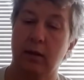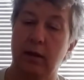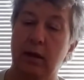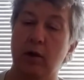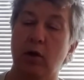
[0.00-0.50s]

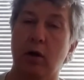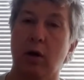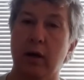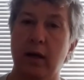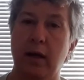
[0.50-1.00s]
Eno
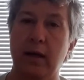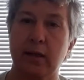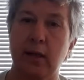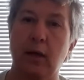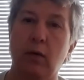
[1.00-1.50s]
Guardian
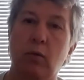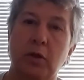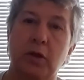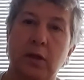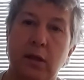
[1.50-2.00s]
SL,
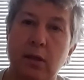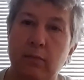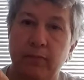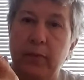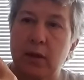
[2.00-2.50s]
which is
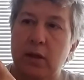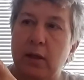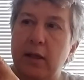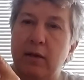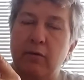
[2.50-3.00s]

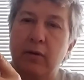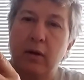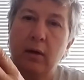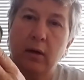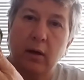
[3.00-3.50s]
sleeve.
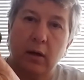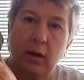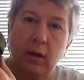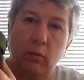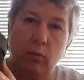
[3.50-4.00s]

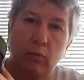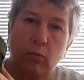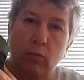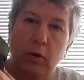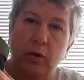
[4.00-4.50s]

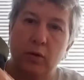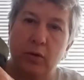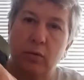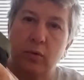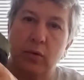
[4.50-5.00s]
And what you
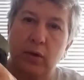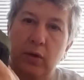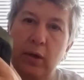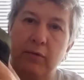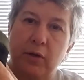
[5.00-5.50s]
do
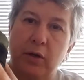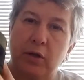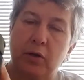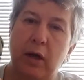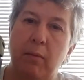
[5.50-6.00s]
is, after you
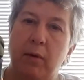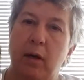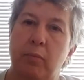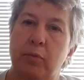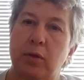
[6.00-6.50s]
get your hammock
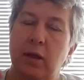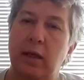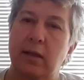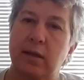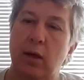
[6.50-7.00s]
up, you
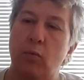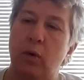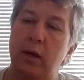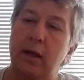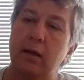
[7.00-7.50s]
slide this on
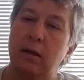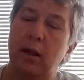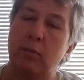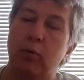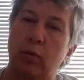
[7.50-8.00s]
one end and
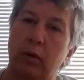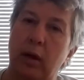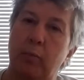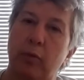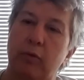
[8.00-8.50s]
then pull it
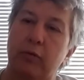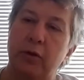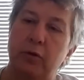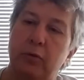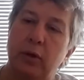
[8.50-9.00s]
up over
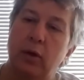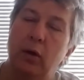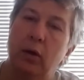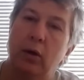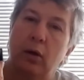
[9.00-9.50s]
you
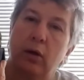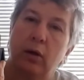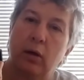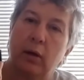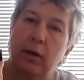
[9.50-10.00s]

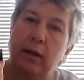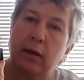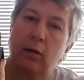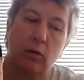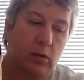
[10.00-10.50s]
and
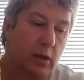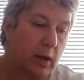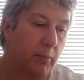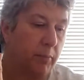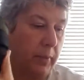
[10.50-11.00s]
then close it
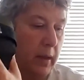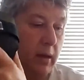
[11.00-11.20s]
up.